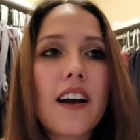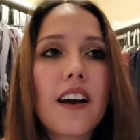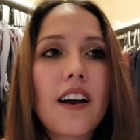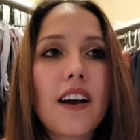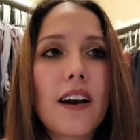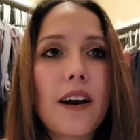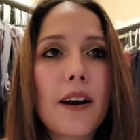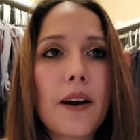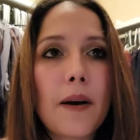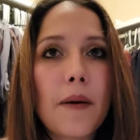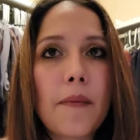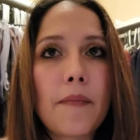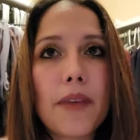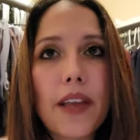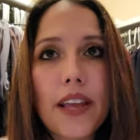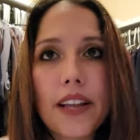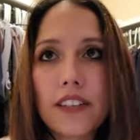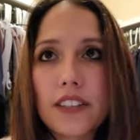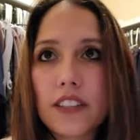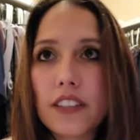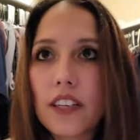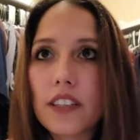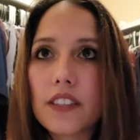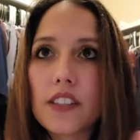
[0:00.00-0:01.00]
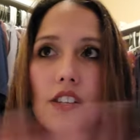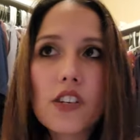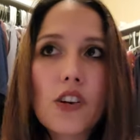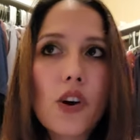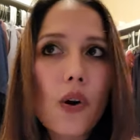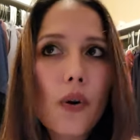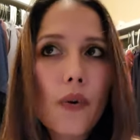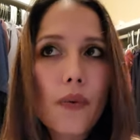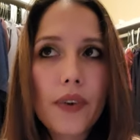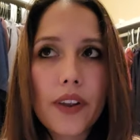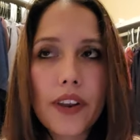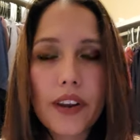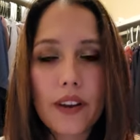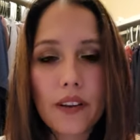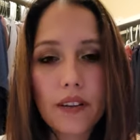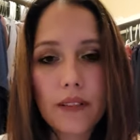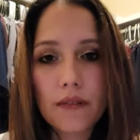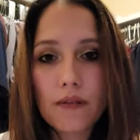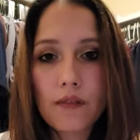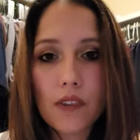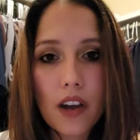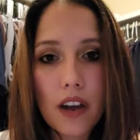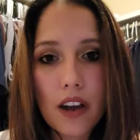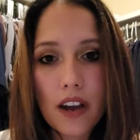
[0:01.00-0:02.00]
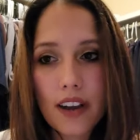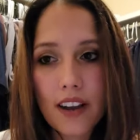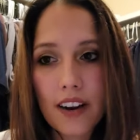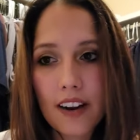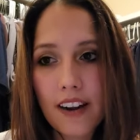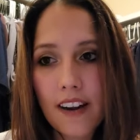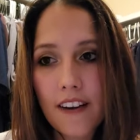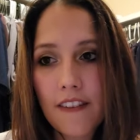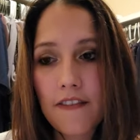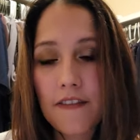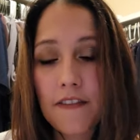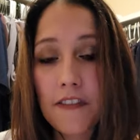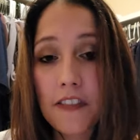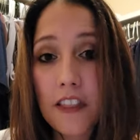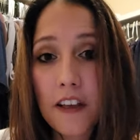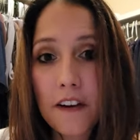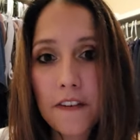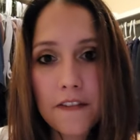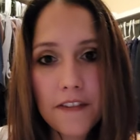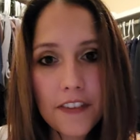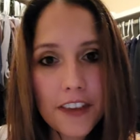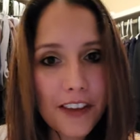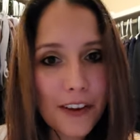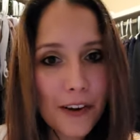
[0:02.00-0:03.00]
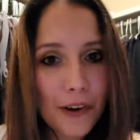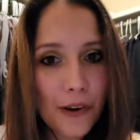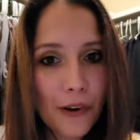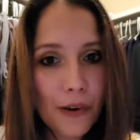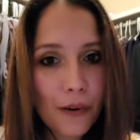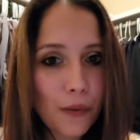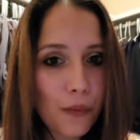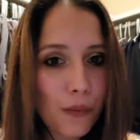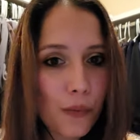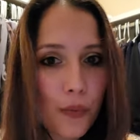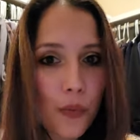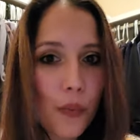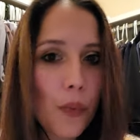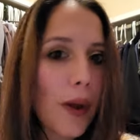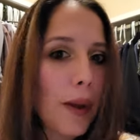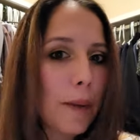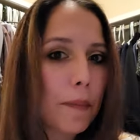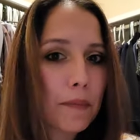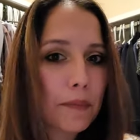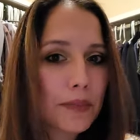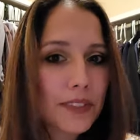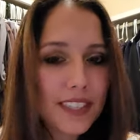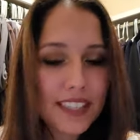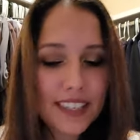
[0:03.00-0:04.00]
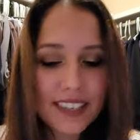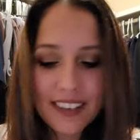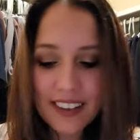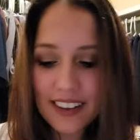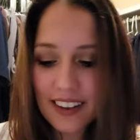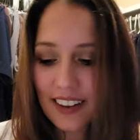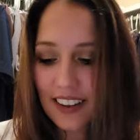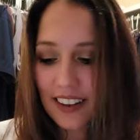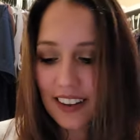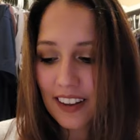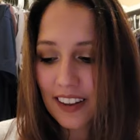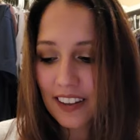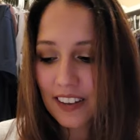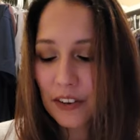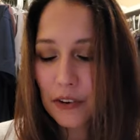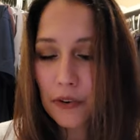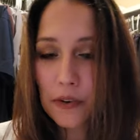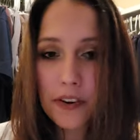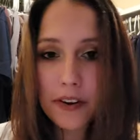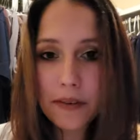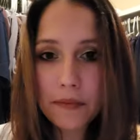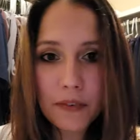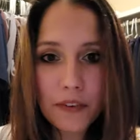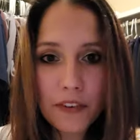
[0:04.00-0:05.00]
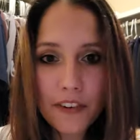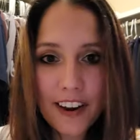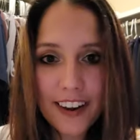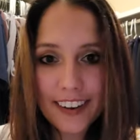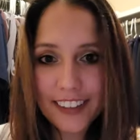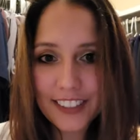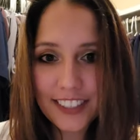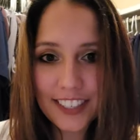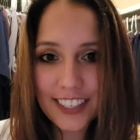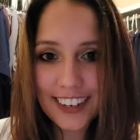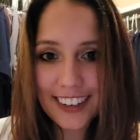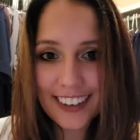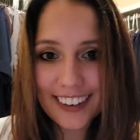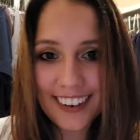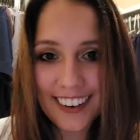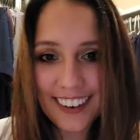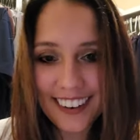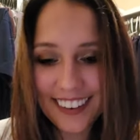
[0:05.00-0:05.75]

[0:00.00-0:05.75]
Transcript: Um, it does go in a, in a fluffier, whipped cream direction.